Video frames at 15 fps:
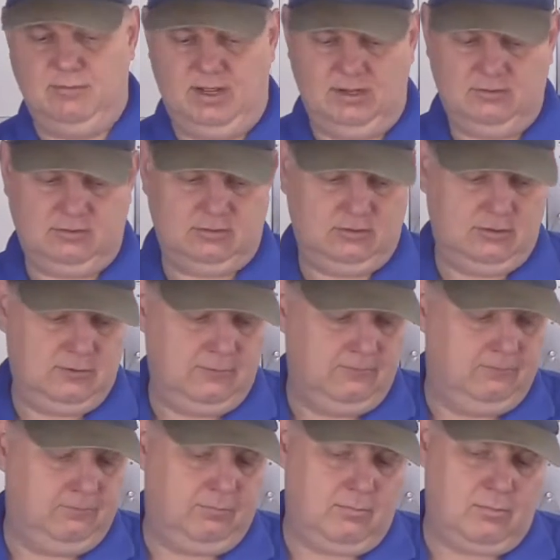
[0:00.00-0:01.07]
much.
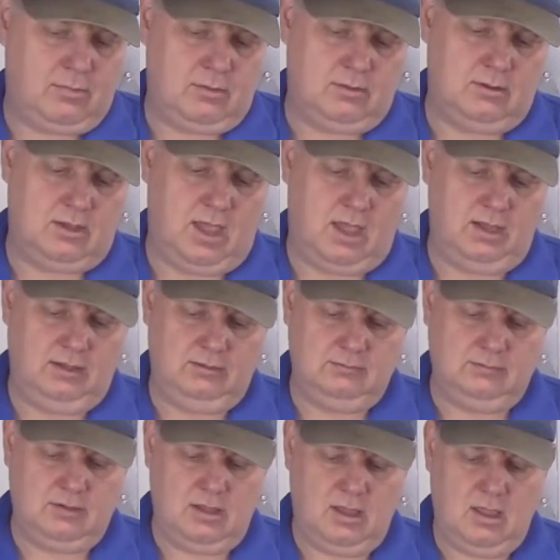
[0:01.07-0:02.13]
Okay?
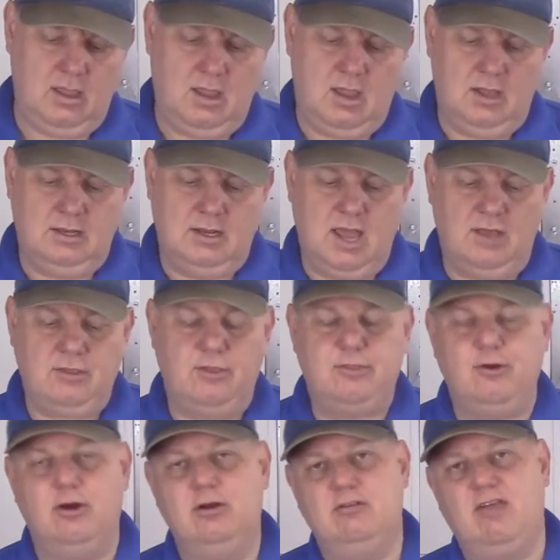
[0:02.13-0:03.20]
Now the
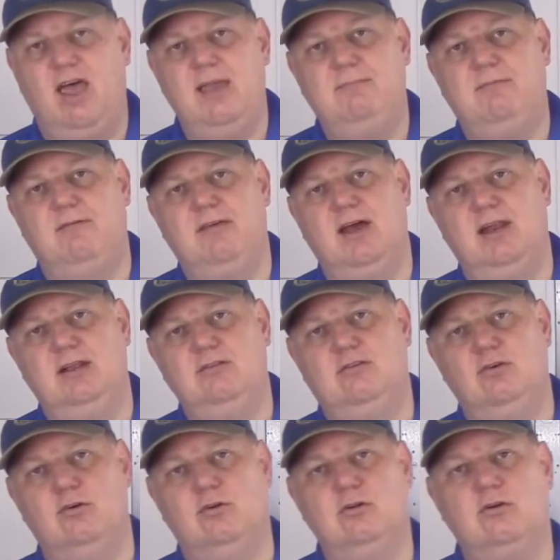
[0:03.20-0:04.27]
third type of cutting
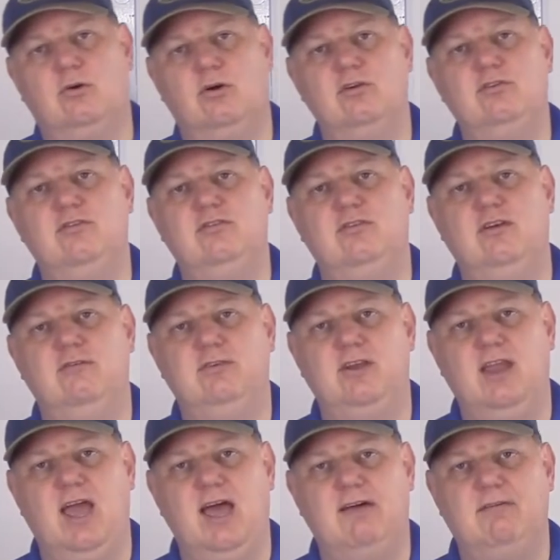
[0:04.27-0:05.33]
tool, of course, is if
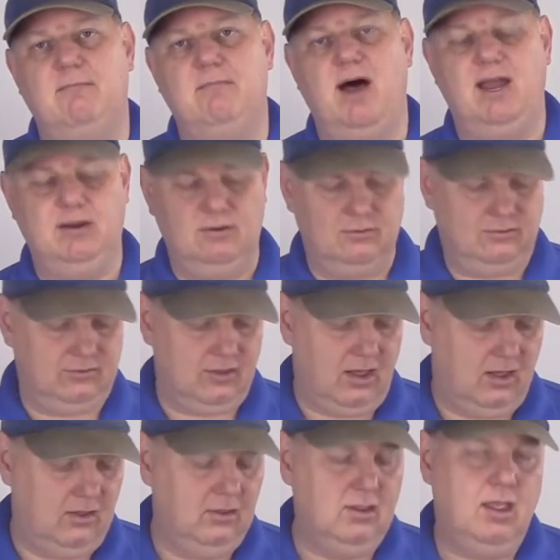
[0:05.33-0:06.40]
you have a miter
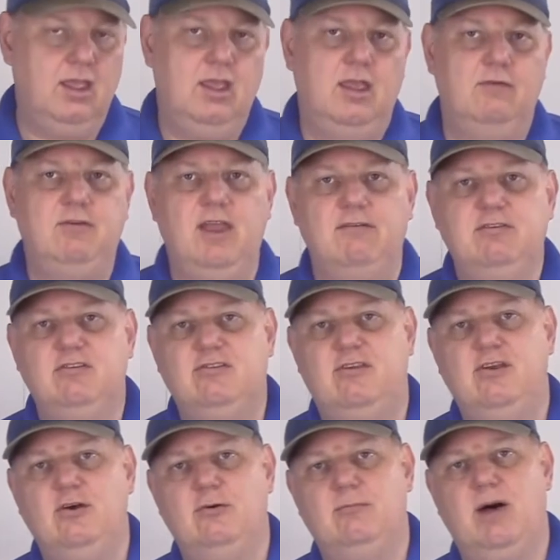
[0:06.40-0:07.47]
saw. If you have a
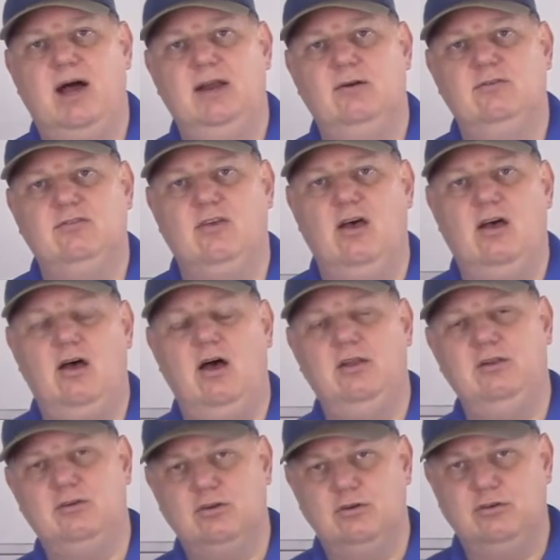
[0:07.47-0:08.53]
steel miter saw, all
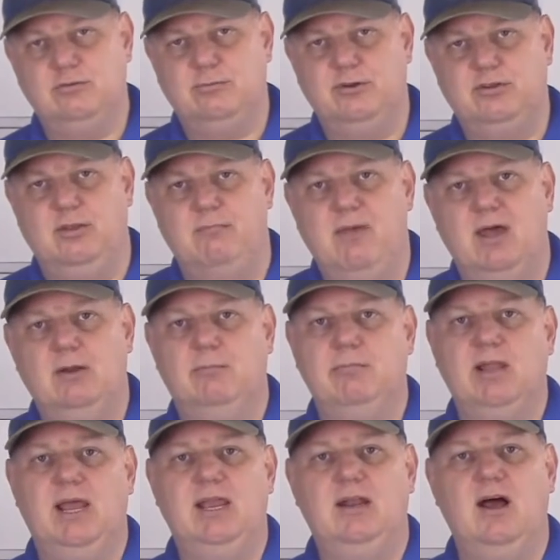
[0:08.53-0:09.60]
you do is put the metal
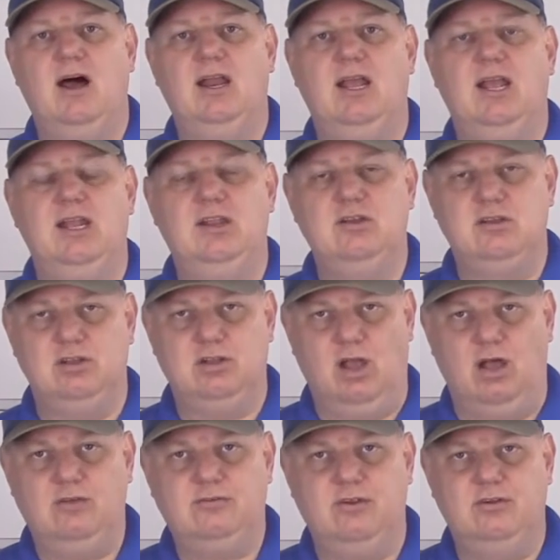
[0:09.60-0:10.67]
blade on it, and you can
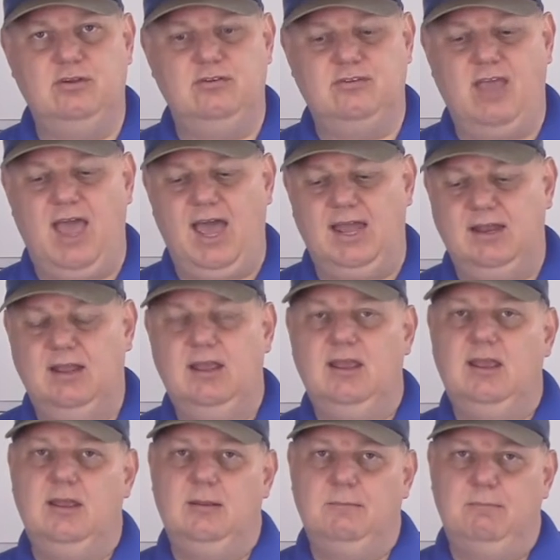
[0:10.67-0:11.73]
also use that.
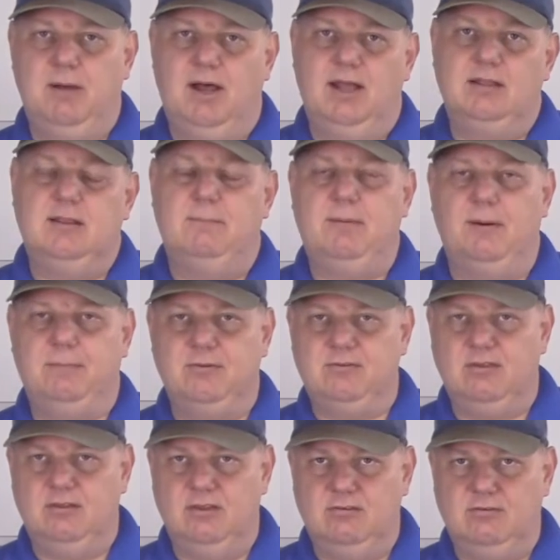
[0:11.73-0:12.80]
But the
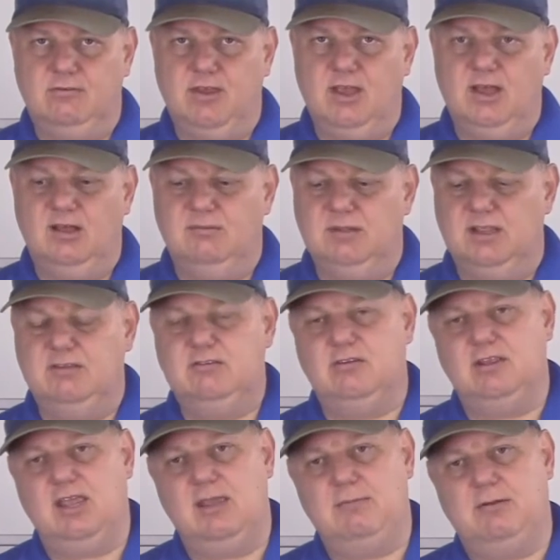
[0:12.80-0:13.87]
purpose of this film is
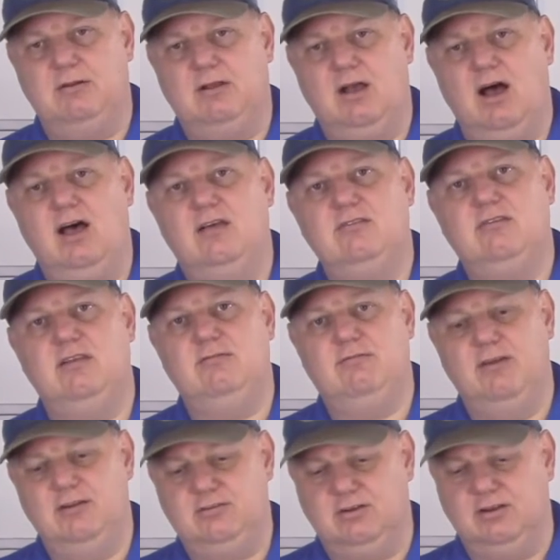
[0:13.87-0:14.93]
to keep it cost
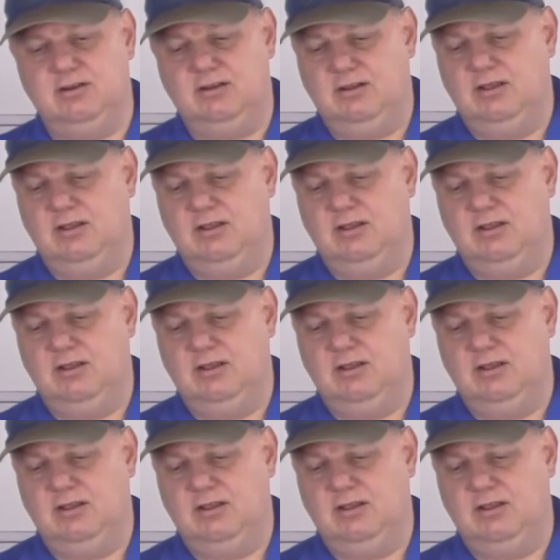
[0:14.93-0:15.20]
efficient.